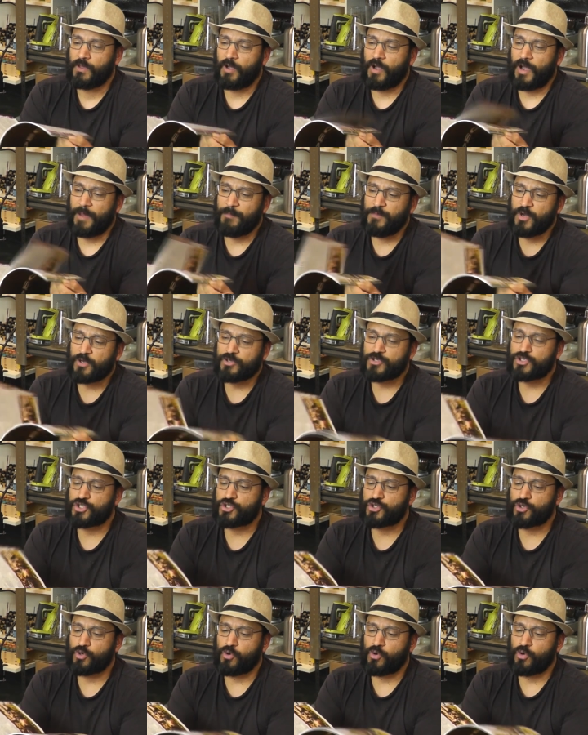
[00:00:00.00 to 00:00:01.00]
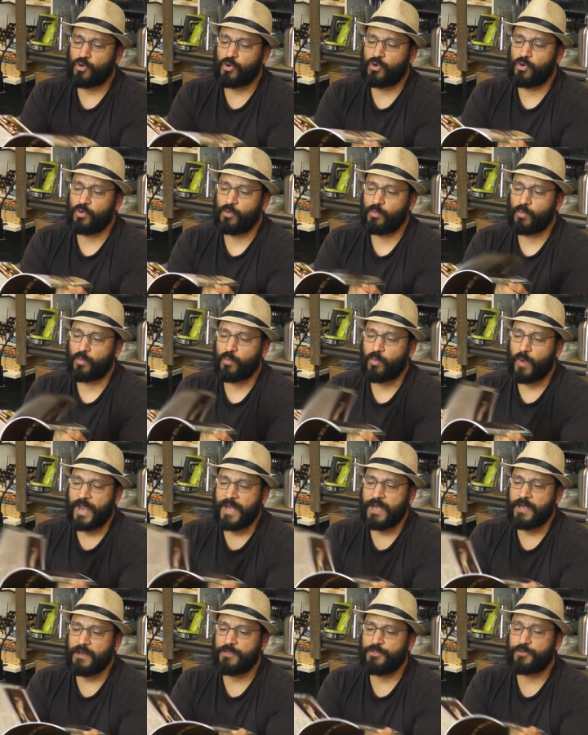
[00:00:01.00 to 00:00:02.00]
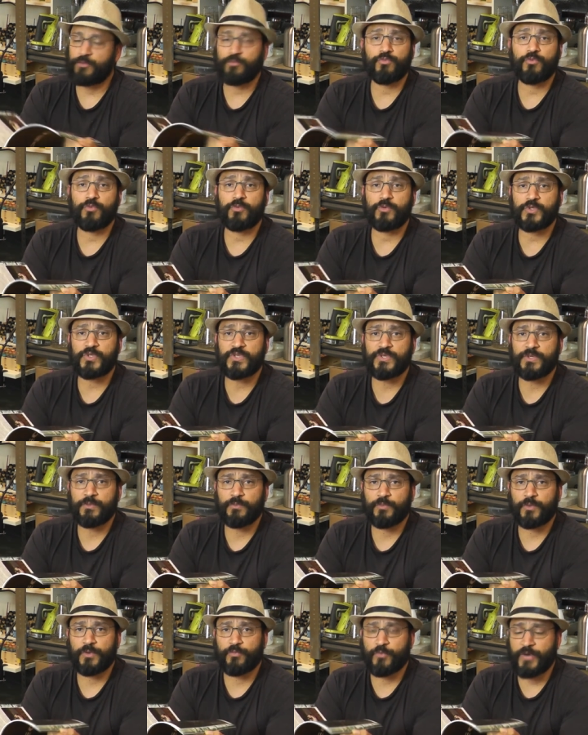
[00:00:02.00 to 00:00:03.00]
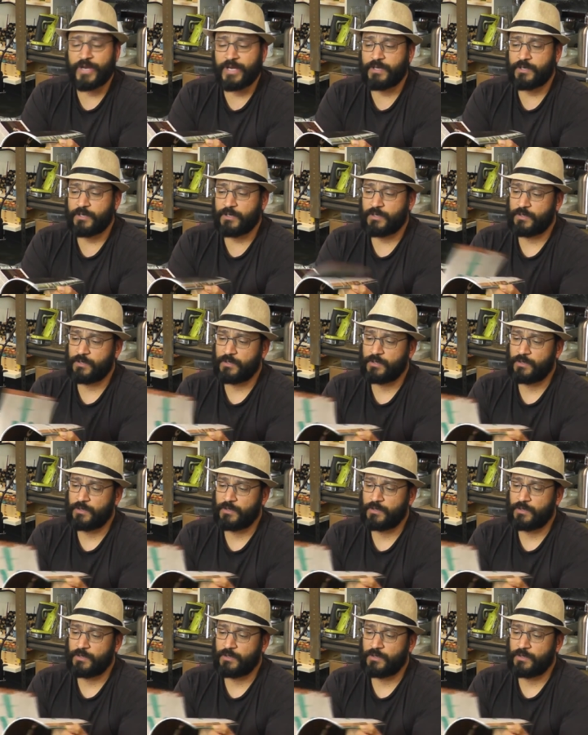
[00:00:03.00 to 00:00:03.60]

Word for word: I'm not sure when the rules were written